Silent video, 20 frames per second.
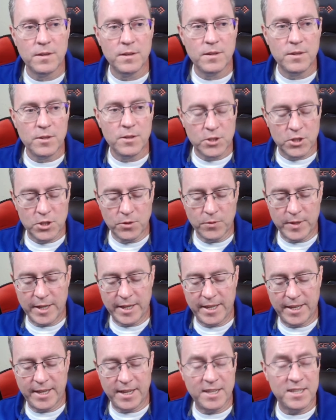So when I
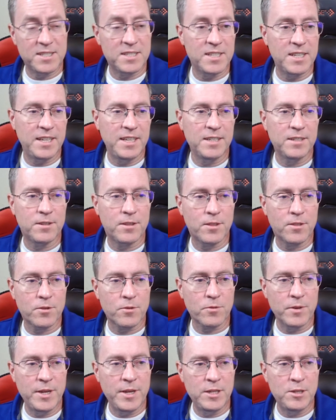cast
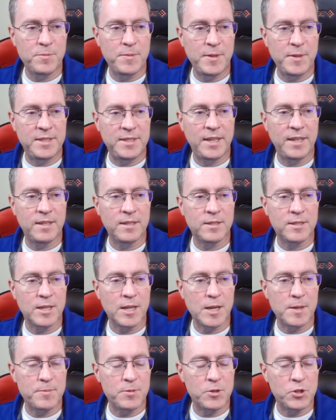int3 to be data
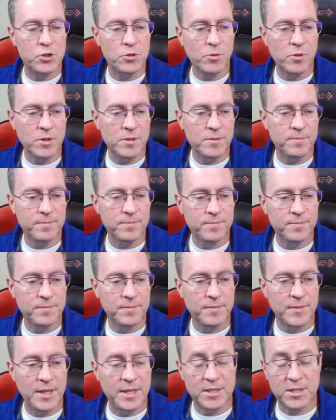type short,
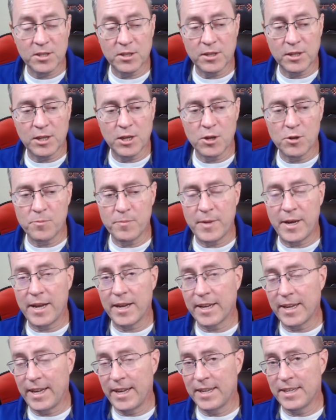it's going to come
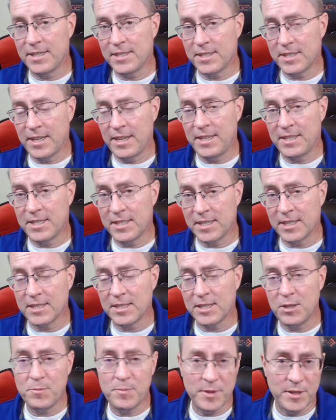back as a
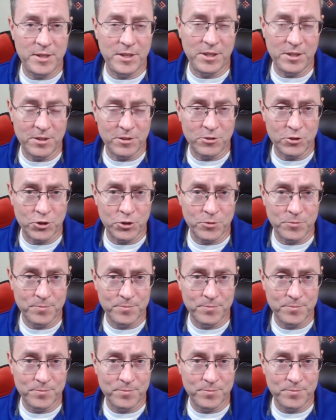16-bit integer.